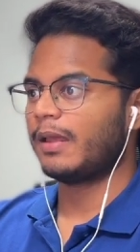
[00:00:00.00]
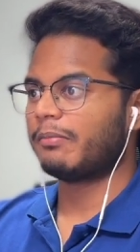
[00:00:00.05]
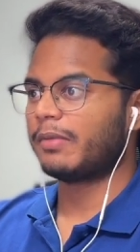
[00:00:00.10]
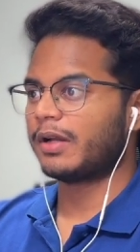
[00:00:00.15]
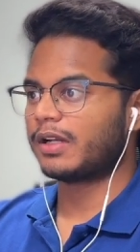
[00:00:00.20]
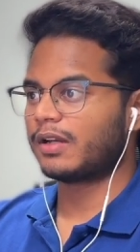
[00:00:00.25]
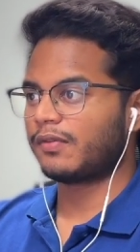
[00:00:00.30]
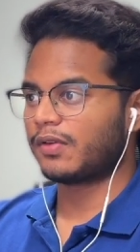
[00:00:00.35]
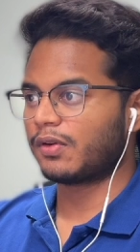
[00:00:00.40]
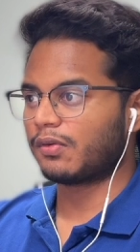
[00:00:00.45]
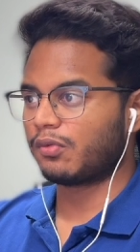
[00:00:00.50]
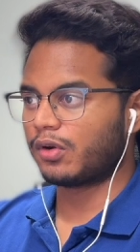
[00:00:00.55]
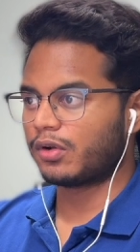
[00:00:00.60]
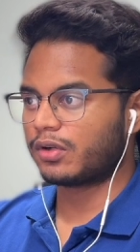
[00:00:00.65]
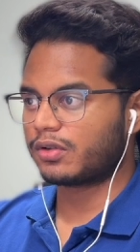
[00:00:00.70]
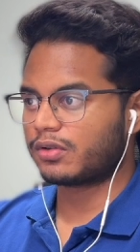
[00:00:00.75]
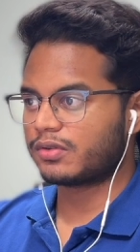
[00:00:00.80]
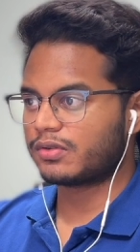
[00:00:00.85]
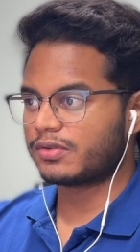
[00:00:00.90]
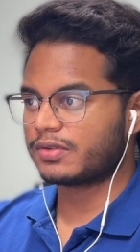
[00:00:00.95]
But if you
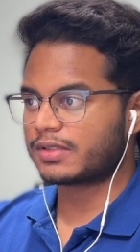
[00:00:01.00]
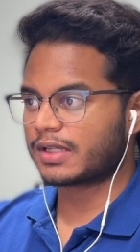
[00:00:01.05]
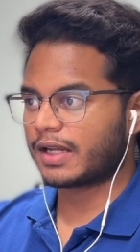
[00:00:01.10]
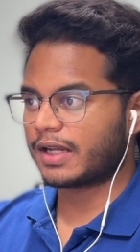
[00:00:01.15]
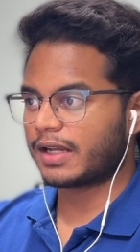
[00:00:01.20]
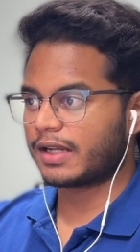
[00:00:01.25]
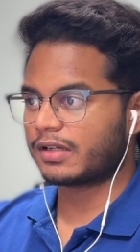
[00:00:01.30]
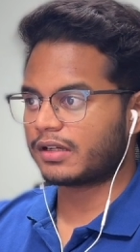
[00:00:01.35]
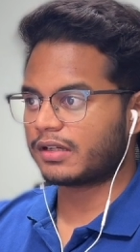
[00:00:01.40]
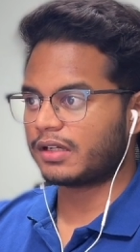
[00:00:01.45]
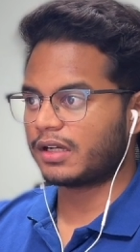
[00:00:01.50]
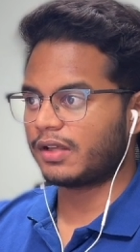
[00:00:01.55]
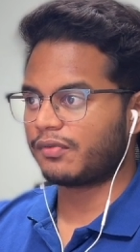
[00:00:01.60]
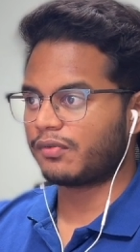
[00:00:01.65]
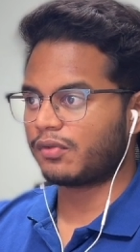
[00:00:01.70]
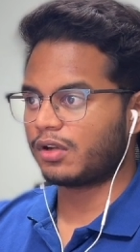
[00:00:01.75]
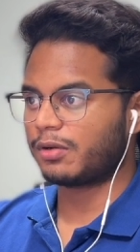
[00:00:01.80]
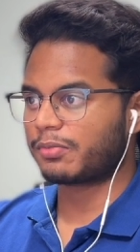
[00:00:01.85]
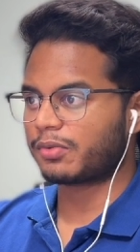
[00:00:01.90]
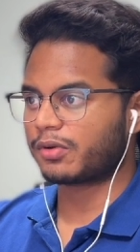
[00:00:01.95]
want to start a
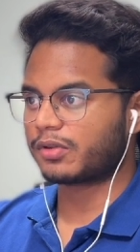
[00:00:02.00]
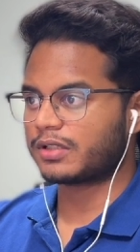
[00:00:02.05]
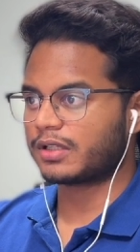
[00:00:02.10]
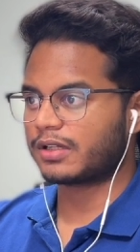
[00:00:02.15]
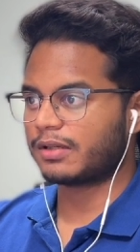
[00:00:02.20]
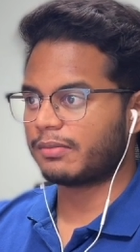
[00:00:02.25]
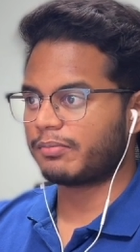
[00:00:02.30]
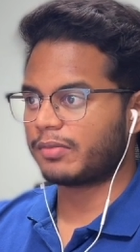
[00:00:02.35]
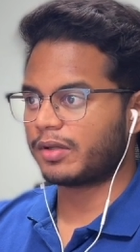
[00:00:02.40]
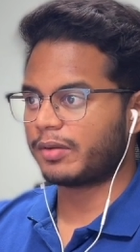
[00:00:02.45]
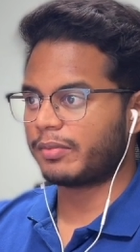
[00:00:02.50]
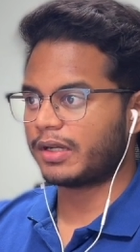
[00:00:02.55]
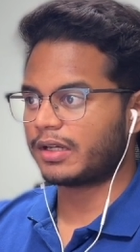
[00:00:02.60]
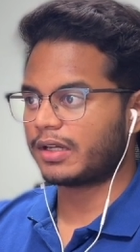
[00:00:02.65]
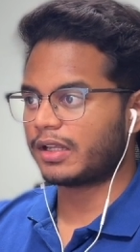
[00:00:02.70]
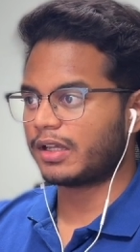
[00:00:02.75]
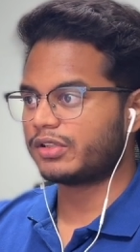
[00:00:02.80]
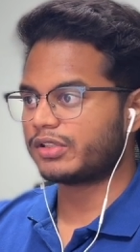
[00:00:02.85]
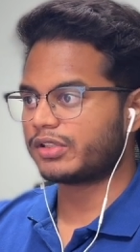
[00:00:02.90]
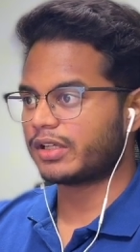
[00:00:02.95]
default project
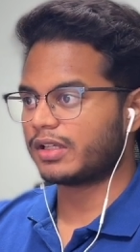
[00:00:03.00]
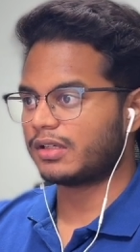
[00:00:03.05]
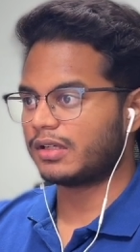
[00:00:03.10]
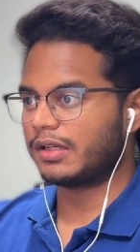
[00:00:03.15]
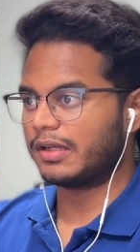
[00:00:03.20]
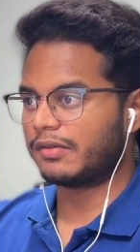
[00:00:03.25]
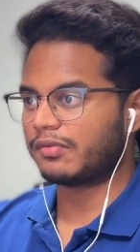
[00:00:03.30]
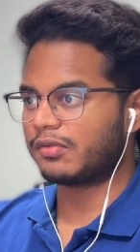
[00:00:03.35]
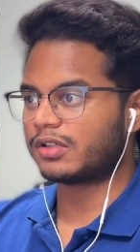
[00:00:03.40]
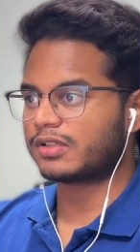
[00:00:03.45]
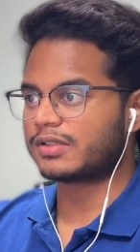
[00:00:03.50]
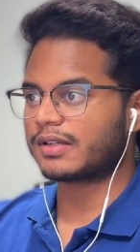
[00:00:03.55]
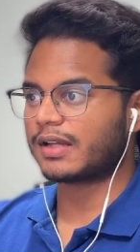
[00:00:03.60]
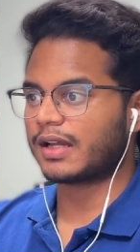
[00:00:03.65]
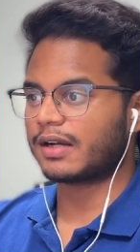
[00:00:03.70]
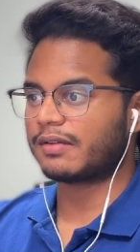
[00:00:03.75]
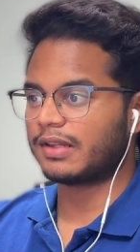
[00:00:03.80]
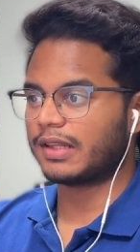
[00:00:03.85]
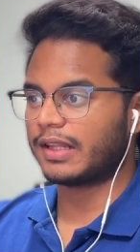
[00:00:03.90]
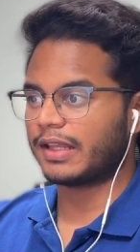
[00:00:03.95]
implementation, it would
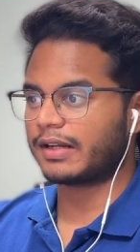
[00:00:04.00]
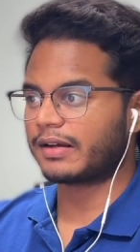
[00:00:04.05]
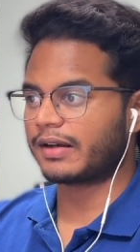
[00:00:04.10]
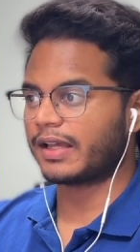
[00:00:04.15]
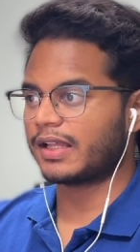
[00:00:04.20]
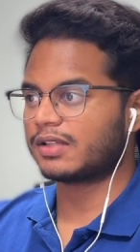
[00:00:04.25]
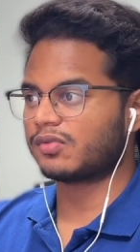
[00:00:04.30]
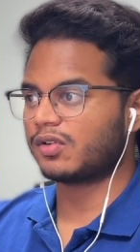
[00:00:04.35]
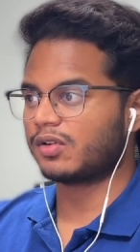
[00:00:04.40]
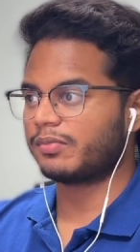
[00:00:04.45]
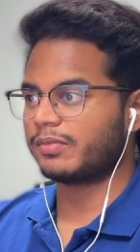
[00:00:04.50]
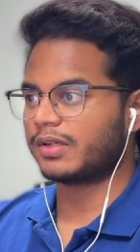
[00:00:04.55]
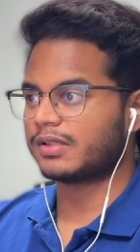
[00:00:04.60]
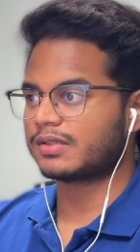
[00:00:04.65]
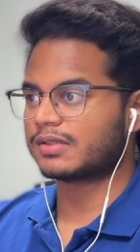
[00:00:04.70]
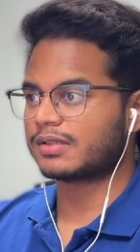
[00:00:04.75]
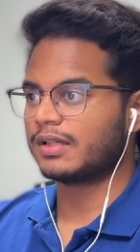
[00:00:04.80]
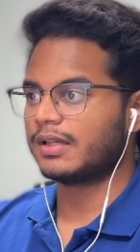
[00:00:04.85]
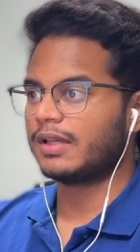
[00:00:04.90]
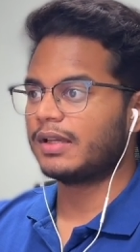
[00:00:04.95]
start with like
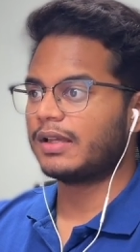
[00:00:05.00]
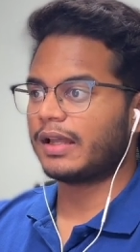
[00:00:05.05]
transformers,